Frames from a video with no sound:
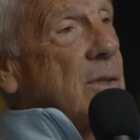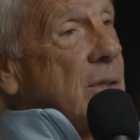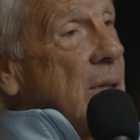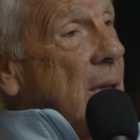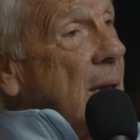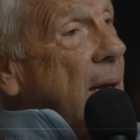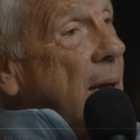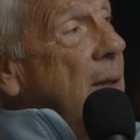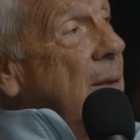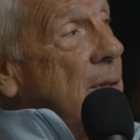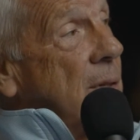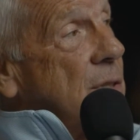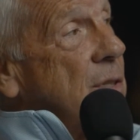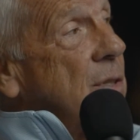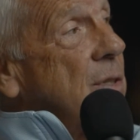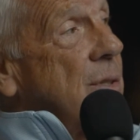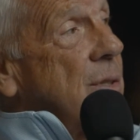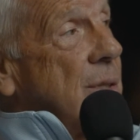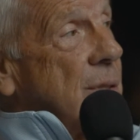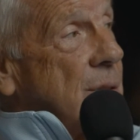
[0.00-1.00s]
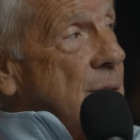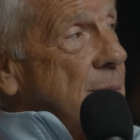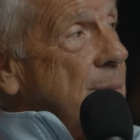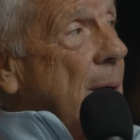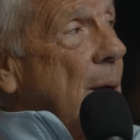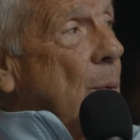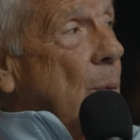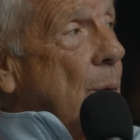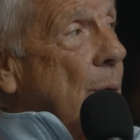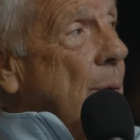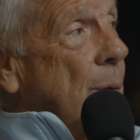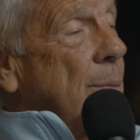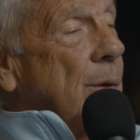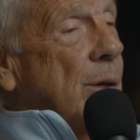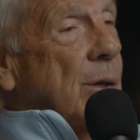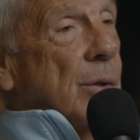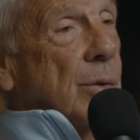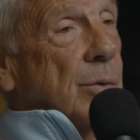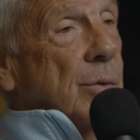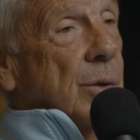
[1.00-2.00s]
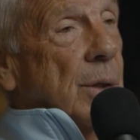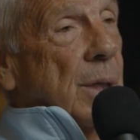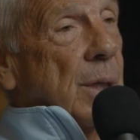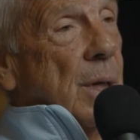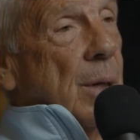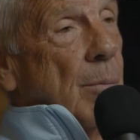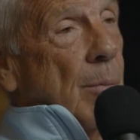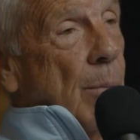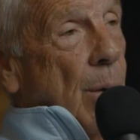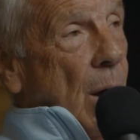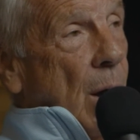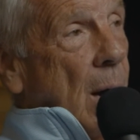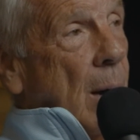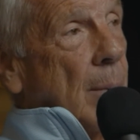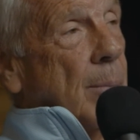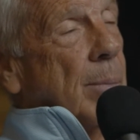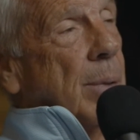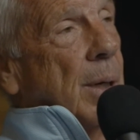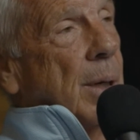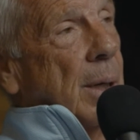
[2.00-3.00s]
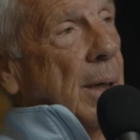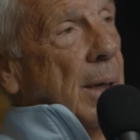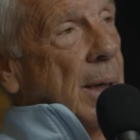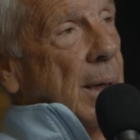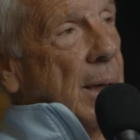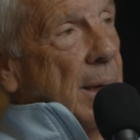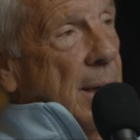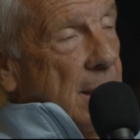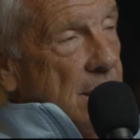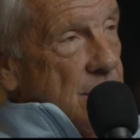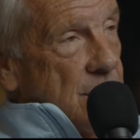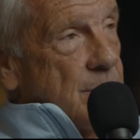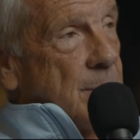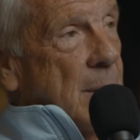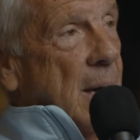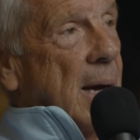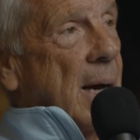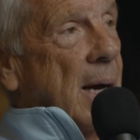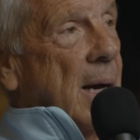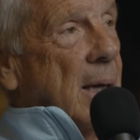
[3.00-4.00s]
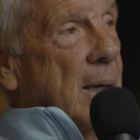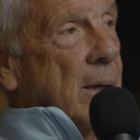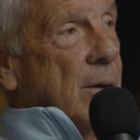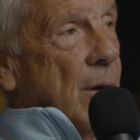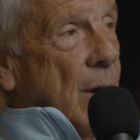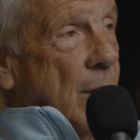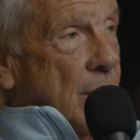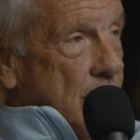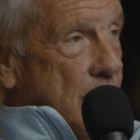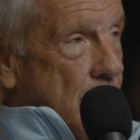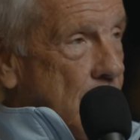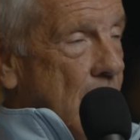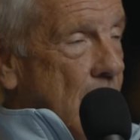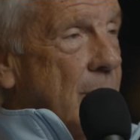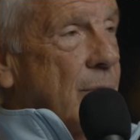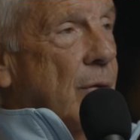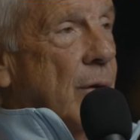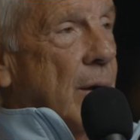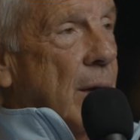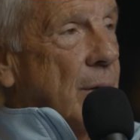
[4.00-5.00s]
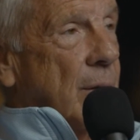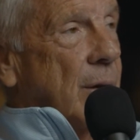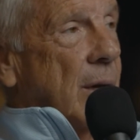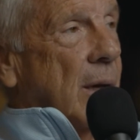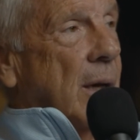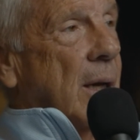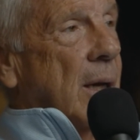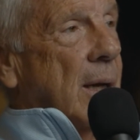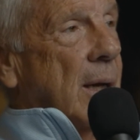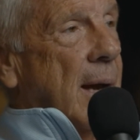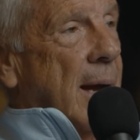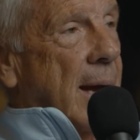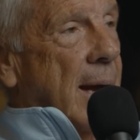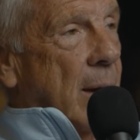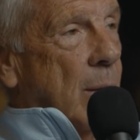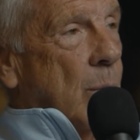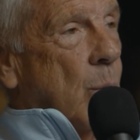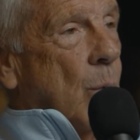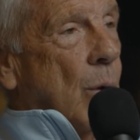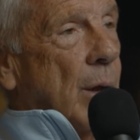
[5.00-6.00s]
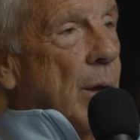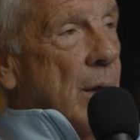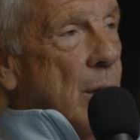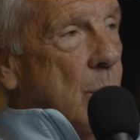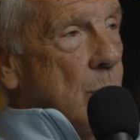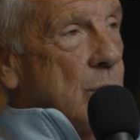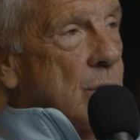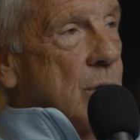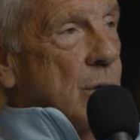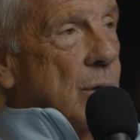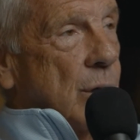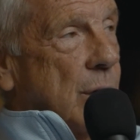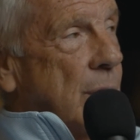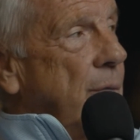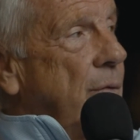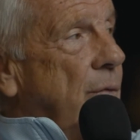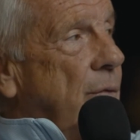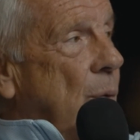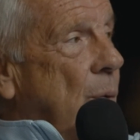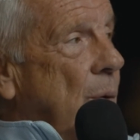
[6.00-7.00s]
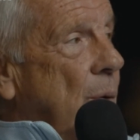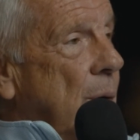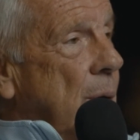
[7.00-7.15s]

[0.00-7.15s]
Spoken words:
that, hey, this might work because Bob, in his mind, Dr. Bob Frederick had what he was looking for.